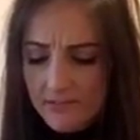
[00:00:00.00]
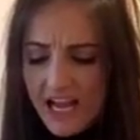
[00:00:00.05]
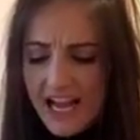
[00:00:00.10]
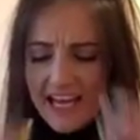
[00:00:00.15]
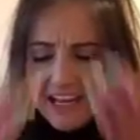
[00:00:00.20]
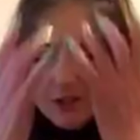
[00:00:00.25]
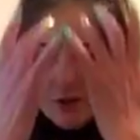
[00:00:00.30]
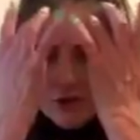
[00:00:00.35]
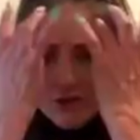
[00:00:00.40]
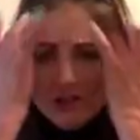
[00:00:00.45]

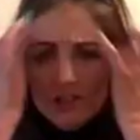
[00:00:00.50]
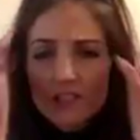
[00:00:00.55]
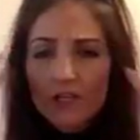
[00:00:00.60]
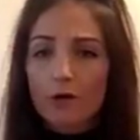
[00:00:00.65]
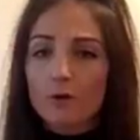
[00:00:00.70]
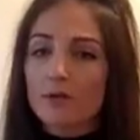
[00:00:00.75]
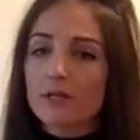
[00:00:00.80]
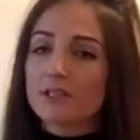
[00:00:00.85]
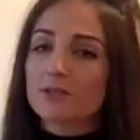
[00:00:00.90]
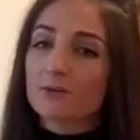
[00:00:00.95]
I usually
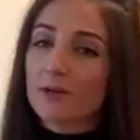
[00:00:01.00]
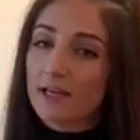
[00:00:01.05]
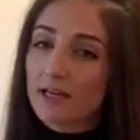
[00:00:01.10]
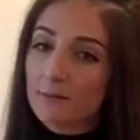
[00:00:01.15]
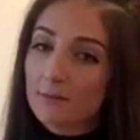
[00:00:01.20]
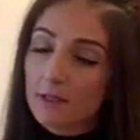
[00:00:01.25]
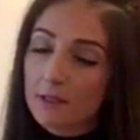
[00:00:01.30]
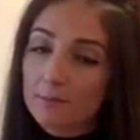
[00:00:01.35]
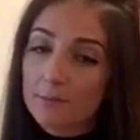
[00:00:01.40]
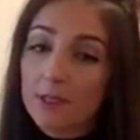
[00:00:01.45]
always
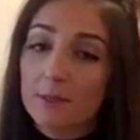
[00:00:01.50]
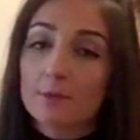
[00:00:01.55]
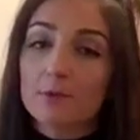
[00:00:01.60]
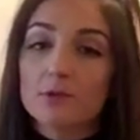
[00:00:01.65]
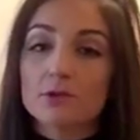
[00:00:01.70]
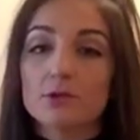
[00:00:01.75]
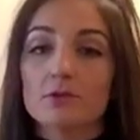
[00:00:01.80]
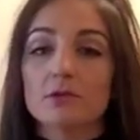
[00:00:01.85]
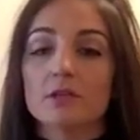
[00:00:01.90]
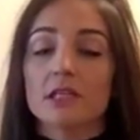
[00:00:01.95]
recommend
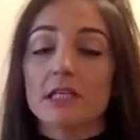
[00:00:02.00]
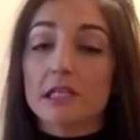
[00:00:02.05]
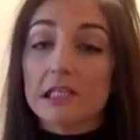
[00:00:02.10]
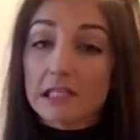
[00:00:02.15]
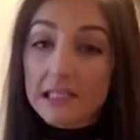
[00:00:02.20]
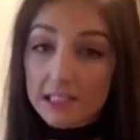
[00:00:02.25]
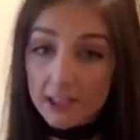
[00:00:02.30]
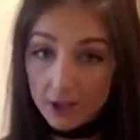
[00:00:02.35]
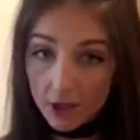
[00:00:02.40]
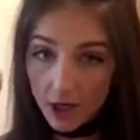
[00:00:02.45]
people do the
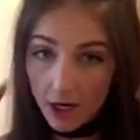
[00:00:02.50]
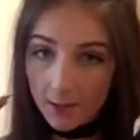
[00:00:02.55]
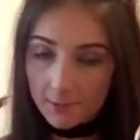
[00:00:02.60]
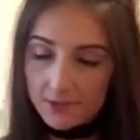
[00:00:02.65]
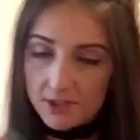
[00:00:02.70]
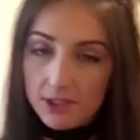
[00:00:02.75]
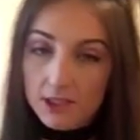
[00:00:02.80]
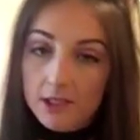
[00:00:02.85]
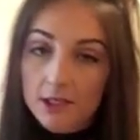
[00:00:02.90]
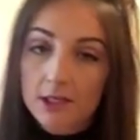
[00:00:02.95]
clear
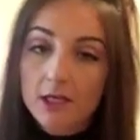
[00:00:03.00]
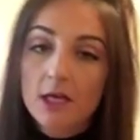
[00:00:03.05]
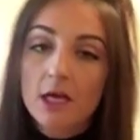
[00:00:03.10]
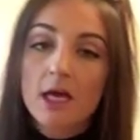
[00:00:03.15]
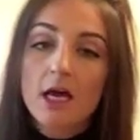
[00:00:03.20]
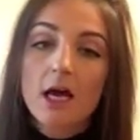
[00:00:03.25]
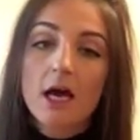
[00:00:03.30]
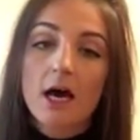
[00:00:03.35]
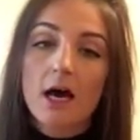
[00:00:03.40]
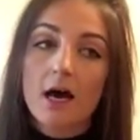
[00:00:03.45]
option
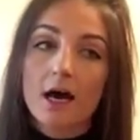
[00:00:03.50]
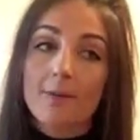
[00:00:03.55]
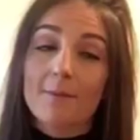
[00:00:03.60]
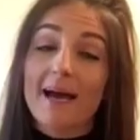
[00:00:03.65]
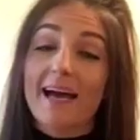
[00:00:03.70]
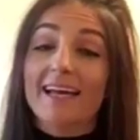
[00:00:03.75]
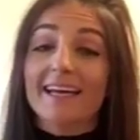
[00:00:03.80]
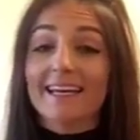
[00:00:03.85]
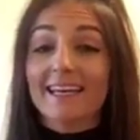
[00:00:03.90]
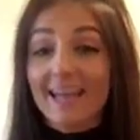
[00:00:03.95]

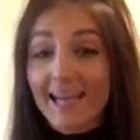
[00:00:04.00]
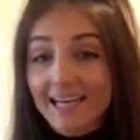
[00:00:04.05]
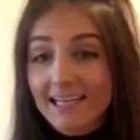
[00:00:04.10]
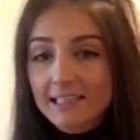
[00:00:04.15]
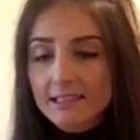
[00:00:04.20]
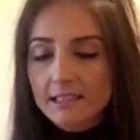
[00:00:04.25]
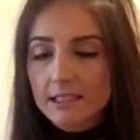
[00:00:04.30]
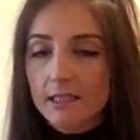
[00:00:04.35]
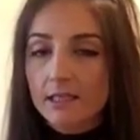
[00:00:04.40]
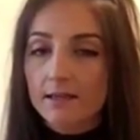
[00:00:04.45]
at
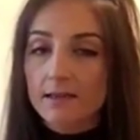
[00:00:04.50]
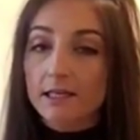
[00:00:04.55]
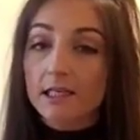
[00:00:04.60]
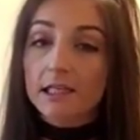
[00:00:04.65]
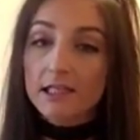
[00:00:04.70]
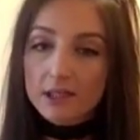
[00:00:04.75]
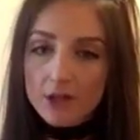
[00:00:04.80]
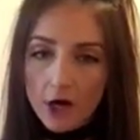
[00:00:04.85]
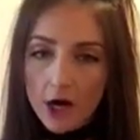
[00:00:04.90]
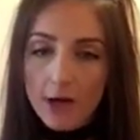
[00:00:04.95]
night. The
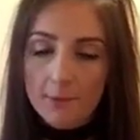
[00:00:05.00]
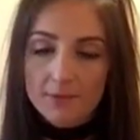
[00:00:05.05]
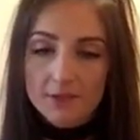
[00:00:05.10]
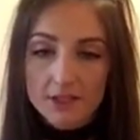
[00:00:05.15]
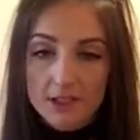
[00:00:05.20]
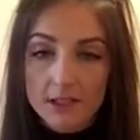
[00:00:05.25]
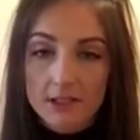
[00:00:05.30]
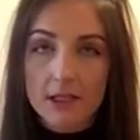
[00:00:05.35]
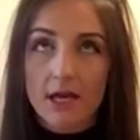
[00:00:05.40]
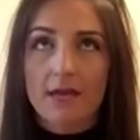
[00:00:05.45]
clear
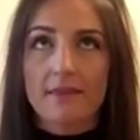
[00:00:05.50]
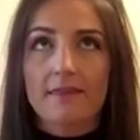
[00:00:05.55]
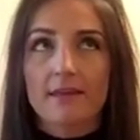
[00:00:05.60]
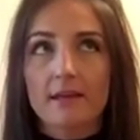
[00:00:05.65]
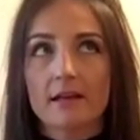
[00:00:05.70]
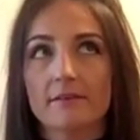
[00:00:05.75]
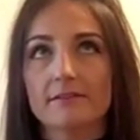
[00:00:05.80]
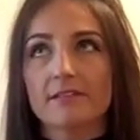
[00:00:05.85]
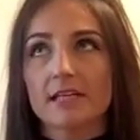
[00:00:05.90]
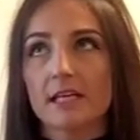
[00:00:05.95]
option, I
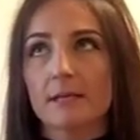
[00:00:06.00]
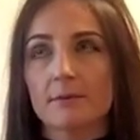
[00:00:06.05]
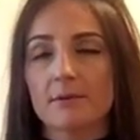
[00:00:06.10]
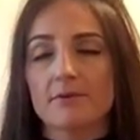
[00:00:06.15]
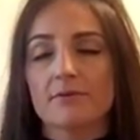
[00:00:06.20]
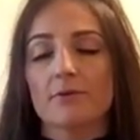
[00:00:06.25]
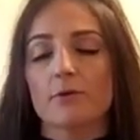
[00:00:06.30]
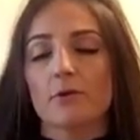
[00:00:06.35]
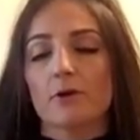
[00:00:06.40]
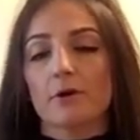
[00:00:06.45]
think I've said it
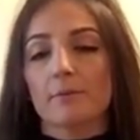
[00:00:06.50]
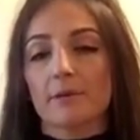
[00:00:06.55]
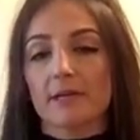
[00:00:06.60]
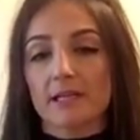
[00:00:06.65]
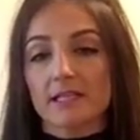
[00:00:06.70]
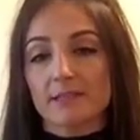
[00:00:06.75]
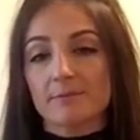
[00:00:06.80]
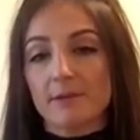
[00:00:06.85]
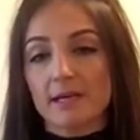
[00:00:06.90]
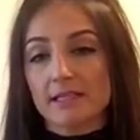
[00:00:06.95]
before, but
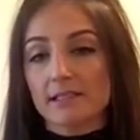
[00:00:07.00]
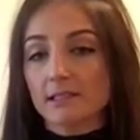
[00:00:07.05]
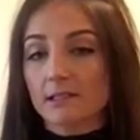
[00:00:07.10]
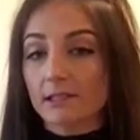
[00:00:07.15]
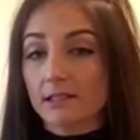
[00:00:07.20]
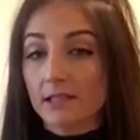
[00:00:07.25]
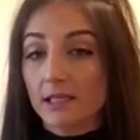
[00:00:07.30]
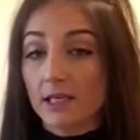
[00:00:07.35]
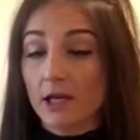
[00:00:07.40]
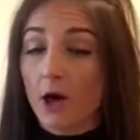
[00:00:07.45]
it's
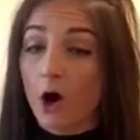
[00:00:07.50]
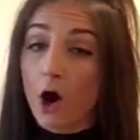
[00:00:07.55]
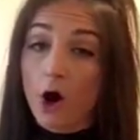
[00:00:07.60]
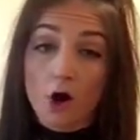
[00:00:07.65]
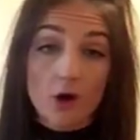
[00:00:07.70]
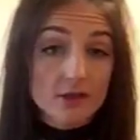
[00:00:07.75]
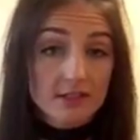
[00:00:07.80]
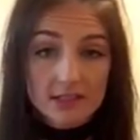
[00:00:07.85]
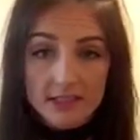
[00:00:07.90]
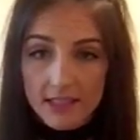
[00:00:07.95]
basically
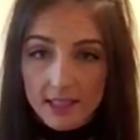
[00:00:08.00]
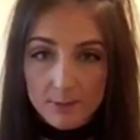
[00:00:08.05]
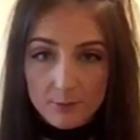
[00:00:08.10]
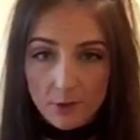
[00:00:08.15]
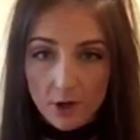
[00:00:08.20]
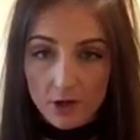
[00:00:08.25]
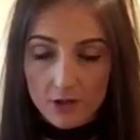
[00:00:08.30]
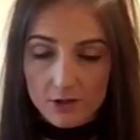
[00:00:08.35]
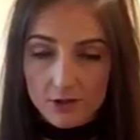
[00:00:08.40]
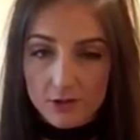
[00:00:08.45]
all delayed
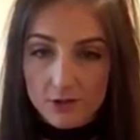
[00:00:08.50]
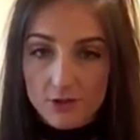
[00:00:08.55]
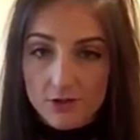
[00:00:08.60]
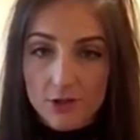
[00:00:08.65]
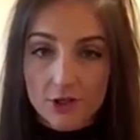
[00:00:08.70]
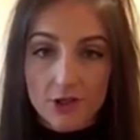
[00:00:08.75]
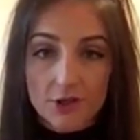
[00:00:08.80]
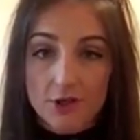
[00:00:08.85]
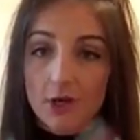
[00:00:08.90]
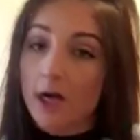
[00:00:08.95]
bronzers,
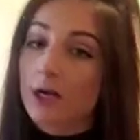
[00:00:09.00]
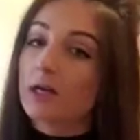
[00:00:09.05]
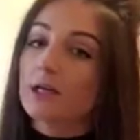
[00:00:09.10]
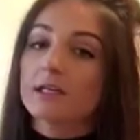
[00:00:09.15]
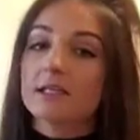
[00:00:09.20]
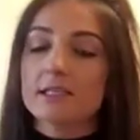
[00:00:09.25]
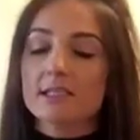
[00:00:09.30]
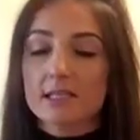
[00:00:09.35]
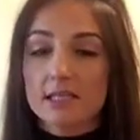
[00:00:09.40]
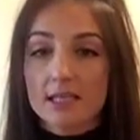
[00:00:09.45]
so you're not going
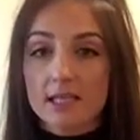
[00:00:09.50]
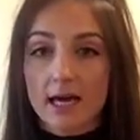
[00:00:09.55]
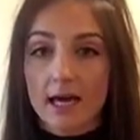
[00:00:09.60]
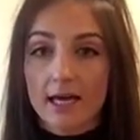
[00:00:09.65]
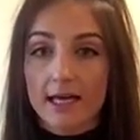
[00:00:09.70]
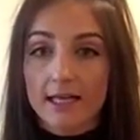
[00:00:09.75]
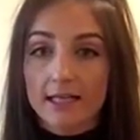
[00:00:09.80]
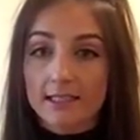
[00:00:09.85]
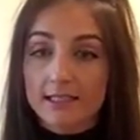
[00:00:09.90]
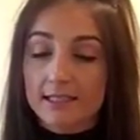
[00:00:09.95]
to see
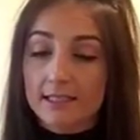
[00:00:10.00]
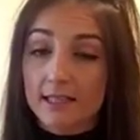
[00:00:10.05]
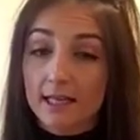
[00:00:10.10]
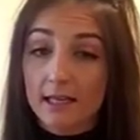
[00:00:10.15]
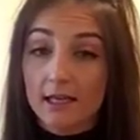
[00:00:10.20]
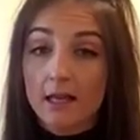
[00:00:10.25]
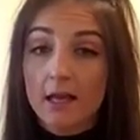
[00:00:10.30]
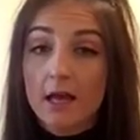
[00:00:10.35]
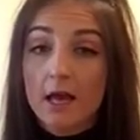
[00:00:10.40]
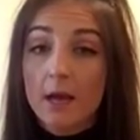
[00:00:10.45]
that
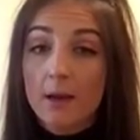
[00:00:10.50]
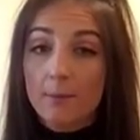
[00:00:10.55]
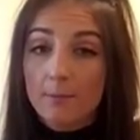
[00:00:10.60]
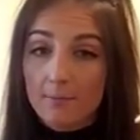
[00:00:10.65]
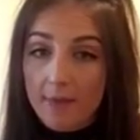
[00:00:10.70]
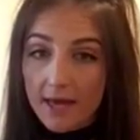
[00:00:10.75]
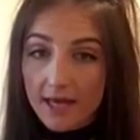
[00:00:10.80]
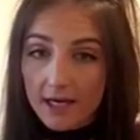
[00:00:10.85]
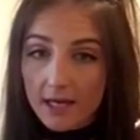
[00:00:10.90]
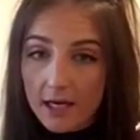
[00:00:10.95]
instant
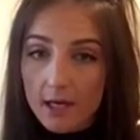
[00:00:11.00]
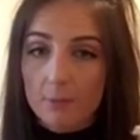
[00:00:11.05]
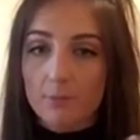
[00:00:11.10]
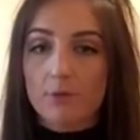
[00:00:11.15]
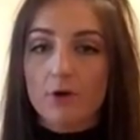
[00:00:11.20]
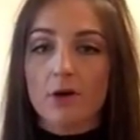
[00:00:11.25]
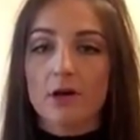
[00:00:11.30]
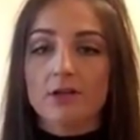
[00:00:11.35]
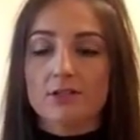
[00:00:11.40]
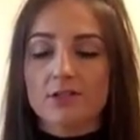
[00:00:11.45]
makeup
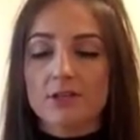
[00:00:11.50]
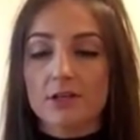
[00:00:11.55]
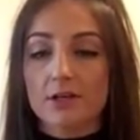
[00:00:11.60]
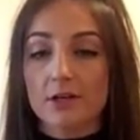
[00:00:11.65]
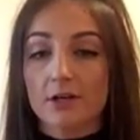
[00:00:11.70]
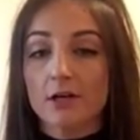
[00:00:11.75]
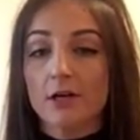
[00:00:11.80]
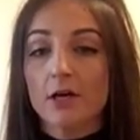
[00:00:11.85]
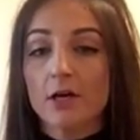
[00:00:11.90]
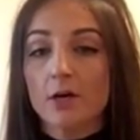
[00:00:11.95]

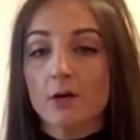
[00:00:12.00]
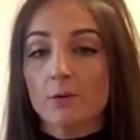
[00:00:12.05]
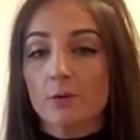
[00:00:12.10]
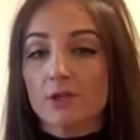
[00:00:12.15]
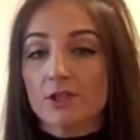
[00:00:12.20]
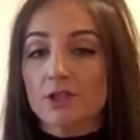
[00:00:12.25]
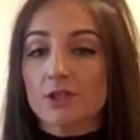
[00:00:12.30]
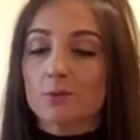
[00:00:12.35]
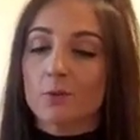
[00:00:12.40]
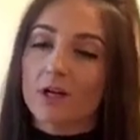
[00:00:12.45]
bronzer,
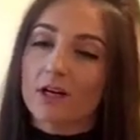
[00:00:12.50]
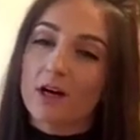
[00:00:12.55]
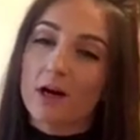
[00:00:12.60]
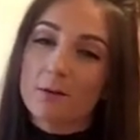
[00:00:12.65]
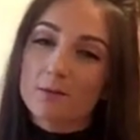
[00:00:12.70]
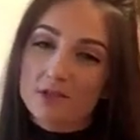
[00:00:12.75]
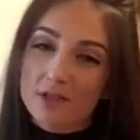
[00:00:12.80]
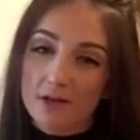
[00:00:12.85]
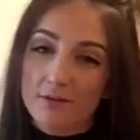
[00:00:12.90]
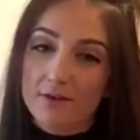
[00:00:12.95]
which is what
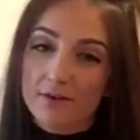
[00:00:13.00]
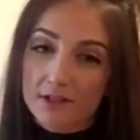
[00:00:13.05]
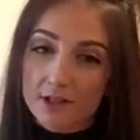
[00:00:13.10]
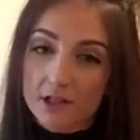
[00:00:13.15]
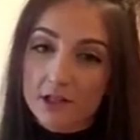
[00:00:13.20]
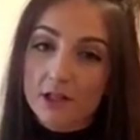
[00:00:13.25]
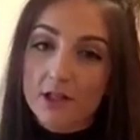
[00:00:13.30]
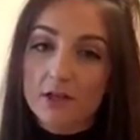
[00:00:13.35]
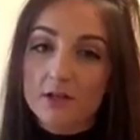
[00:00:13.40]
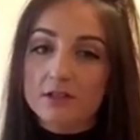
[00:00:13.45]
comes off on the
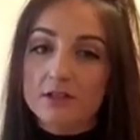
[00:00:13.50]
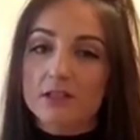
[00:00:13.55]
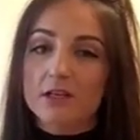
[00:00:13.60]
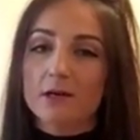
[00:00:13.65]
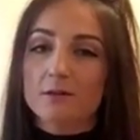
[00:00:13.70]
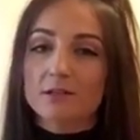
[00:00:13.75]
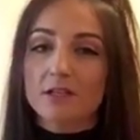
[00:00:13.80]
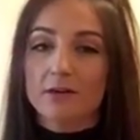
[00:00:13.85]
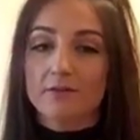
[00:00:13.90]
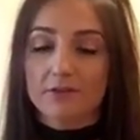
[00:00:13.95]
clothes, it
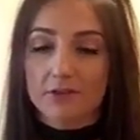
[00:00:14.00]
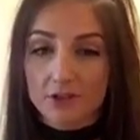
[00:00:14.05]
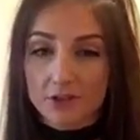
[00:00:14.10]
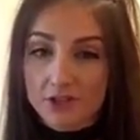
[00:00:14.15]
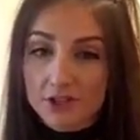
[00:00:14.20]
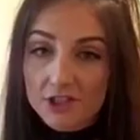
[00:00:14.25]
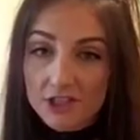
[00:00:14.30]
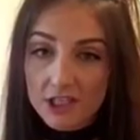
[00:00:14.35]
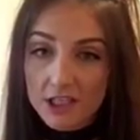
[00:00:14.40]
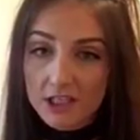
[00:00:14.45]
comes off in your
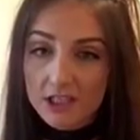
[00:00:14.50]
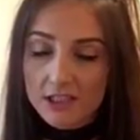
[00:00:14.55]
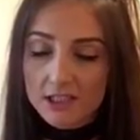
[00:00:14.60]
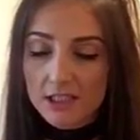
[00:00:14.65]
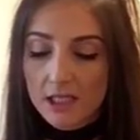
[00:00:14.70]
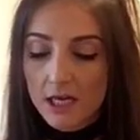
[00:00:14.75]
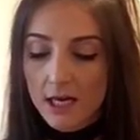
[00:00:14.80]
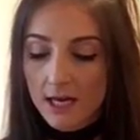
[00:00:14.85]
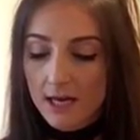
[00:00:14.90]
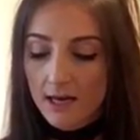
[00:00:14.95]

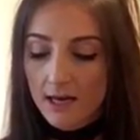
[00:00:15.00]
sheets.